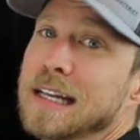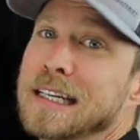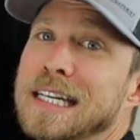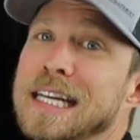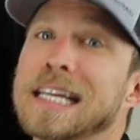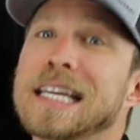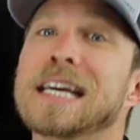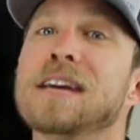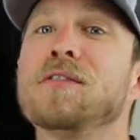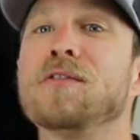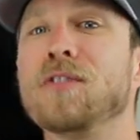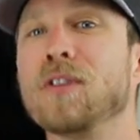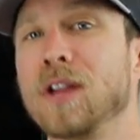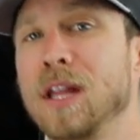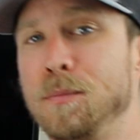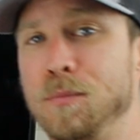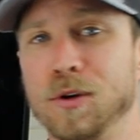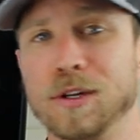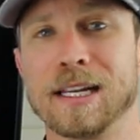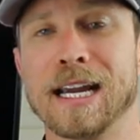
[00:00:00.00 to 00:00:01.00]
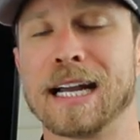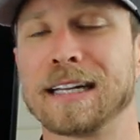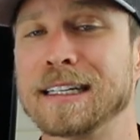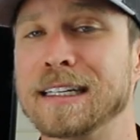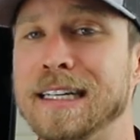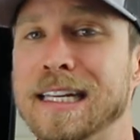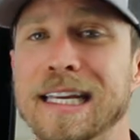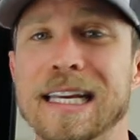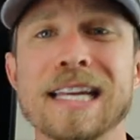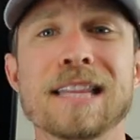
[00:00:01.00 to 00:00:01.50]
To get fully
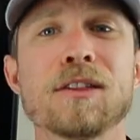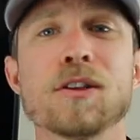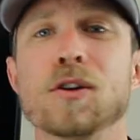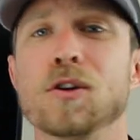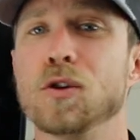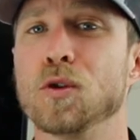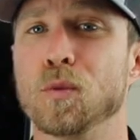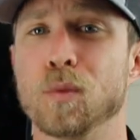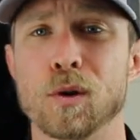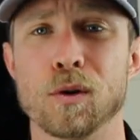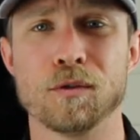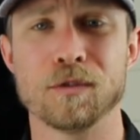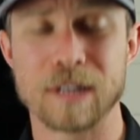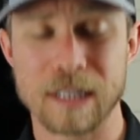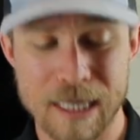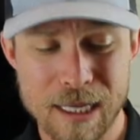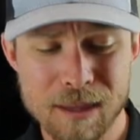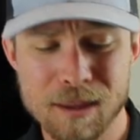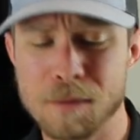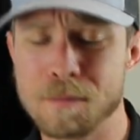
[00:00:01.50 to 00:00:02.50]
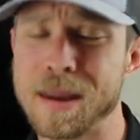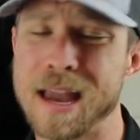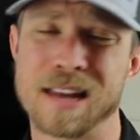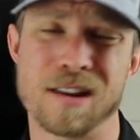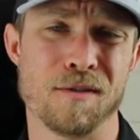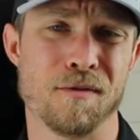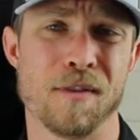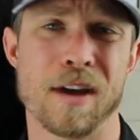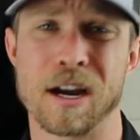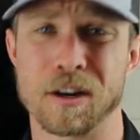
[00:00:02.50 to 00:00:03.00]
protected, to get the new roof, to get the
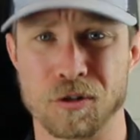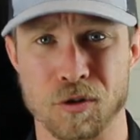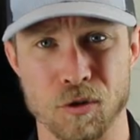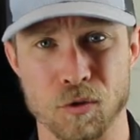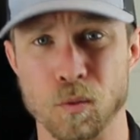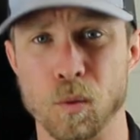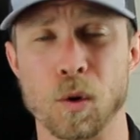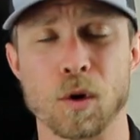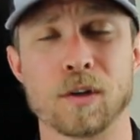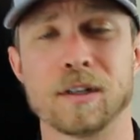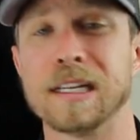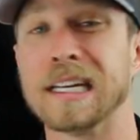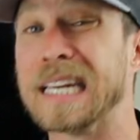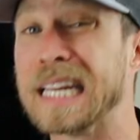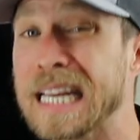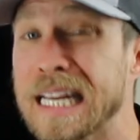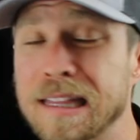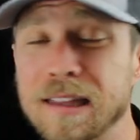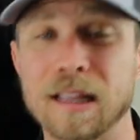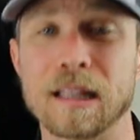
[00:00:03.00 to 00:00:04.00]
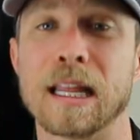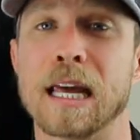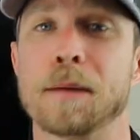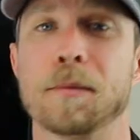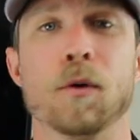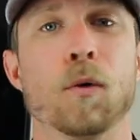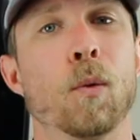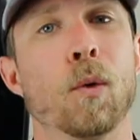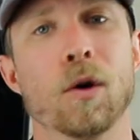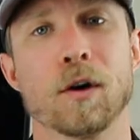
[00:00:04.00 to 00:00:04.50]
manufacturer's warranty, to get the
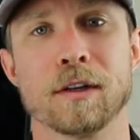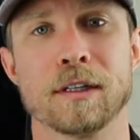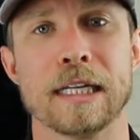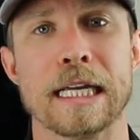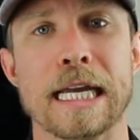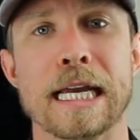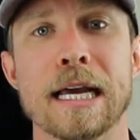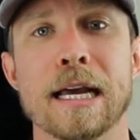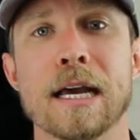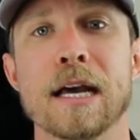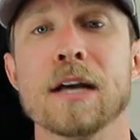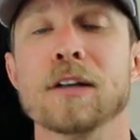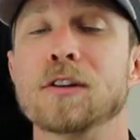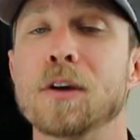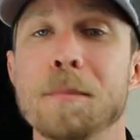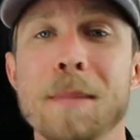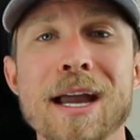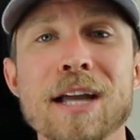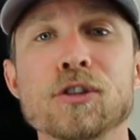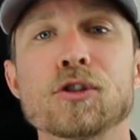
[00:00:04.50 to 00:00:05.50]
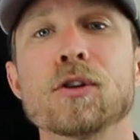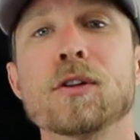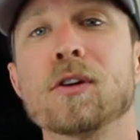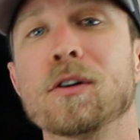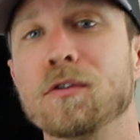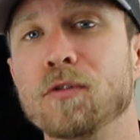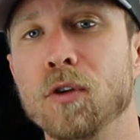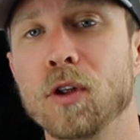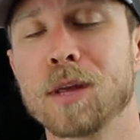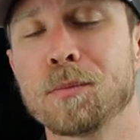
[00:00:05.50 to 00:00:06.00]
labor warranty, to make sure
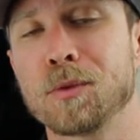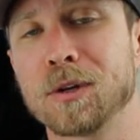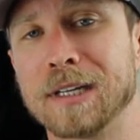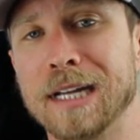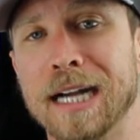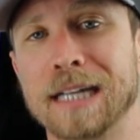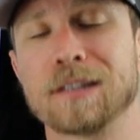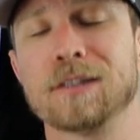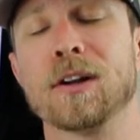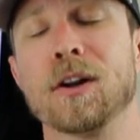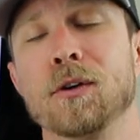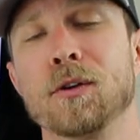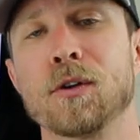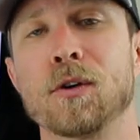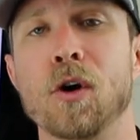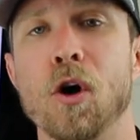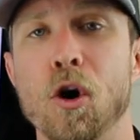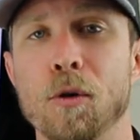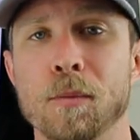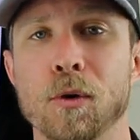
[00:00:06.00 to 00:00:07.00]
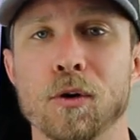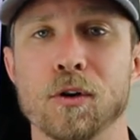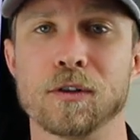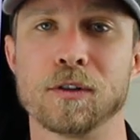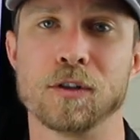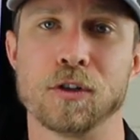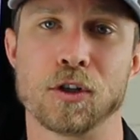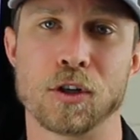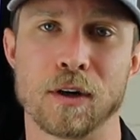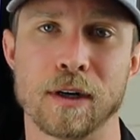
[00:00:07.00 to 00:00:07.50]
they're fully protected under their homeowner's
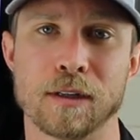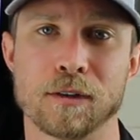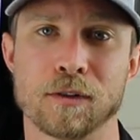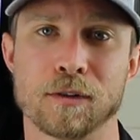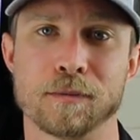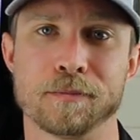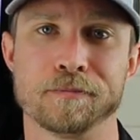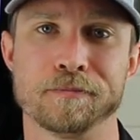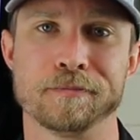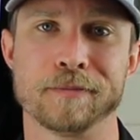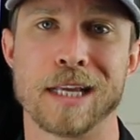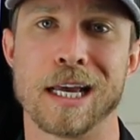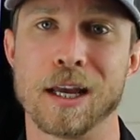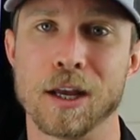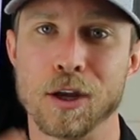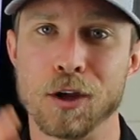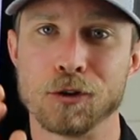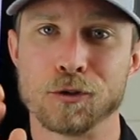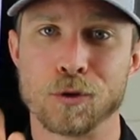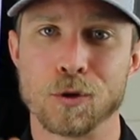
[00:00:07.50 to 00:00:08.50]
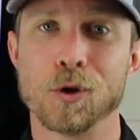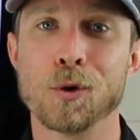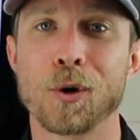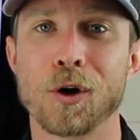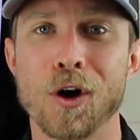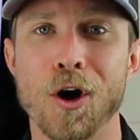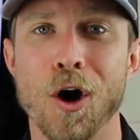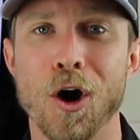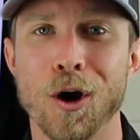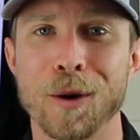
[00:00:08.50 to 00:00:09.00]
insurance. So you
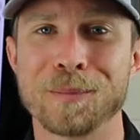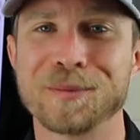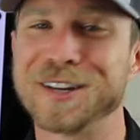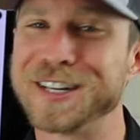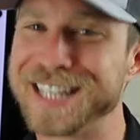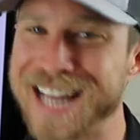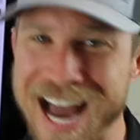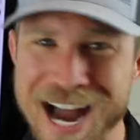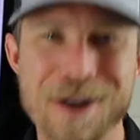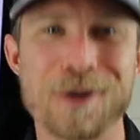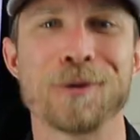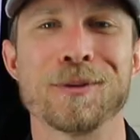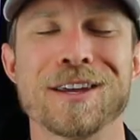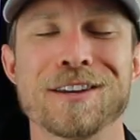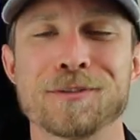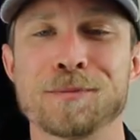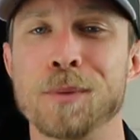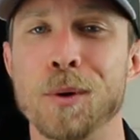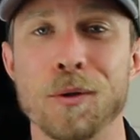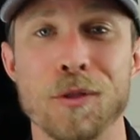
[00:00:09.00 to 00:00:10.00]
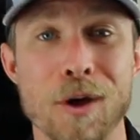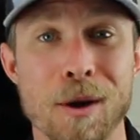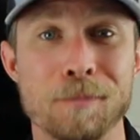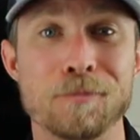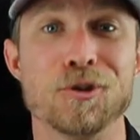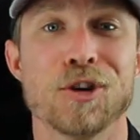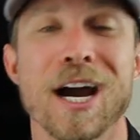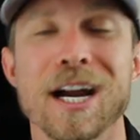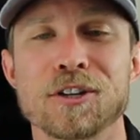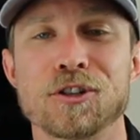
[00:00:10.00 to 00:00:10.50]
are armed to tackle this both
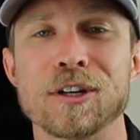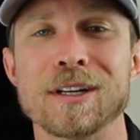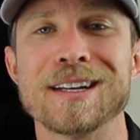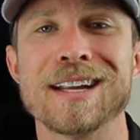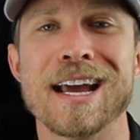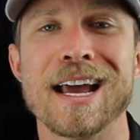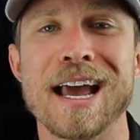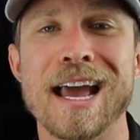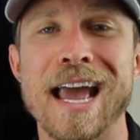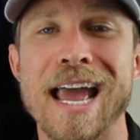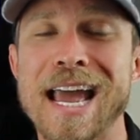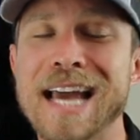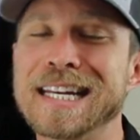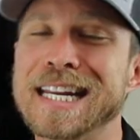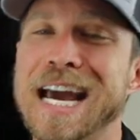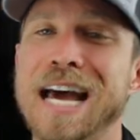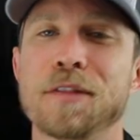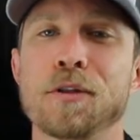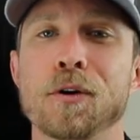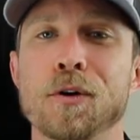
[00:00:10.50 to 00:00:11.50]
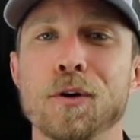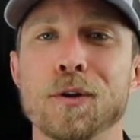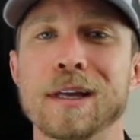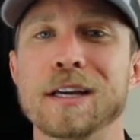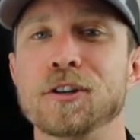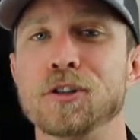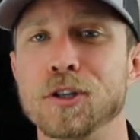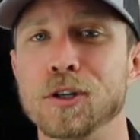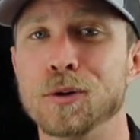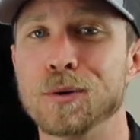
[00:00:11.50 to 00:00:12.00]
objection and ethical
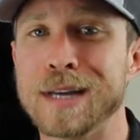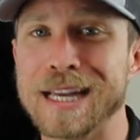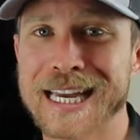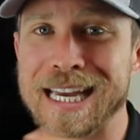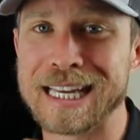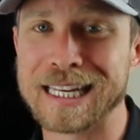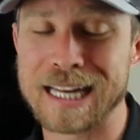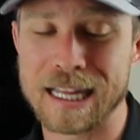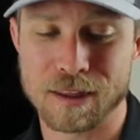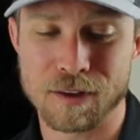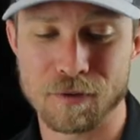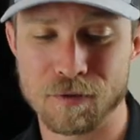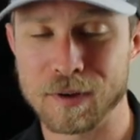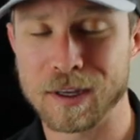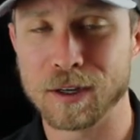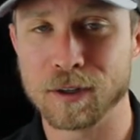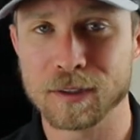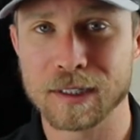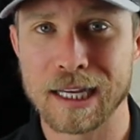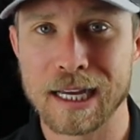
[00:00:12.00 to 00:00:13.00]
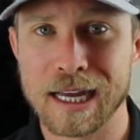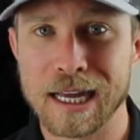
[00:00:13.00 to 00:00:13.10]
issue in the field.